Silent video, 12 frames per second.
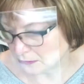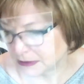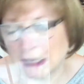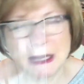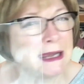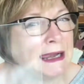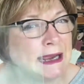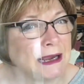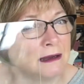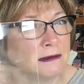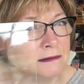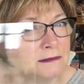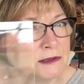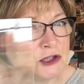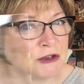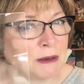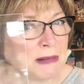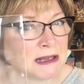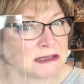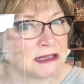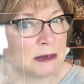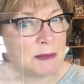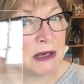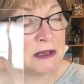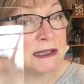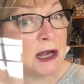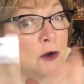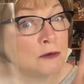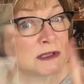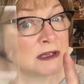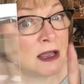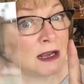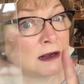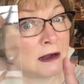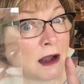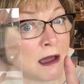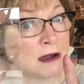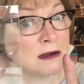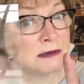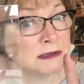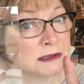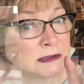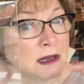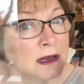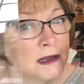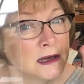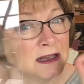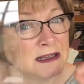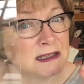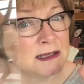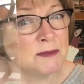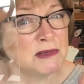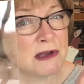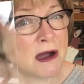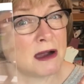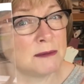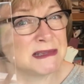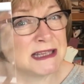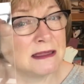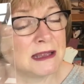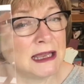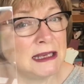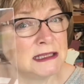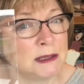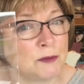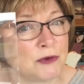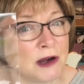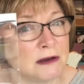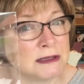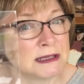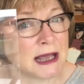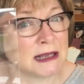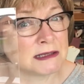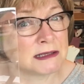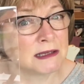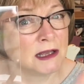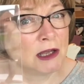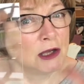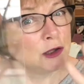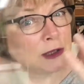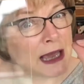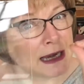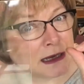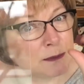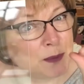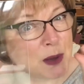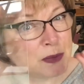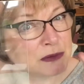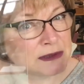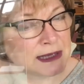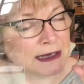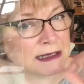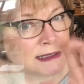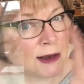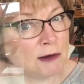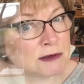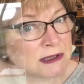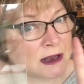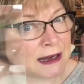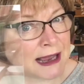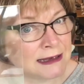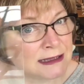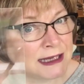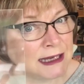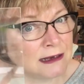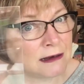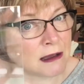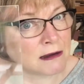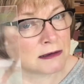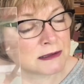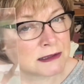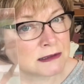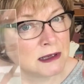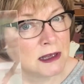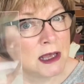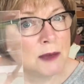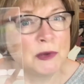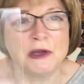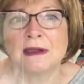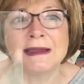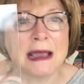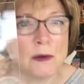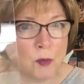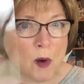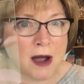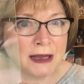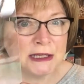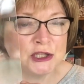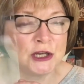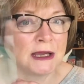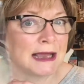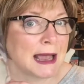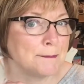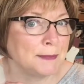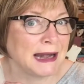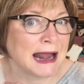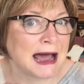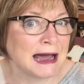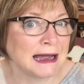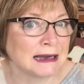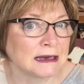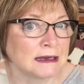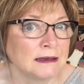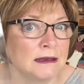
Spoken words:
clear shrink plastic because it looks like glass, and sometimes in the heating process you get little bubbles in it so it looks like antique glass. But you can get white, you can get black,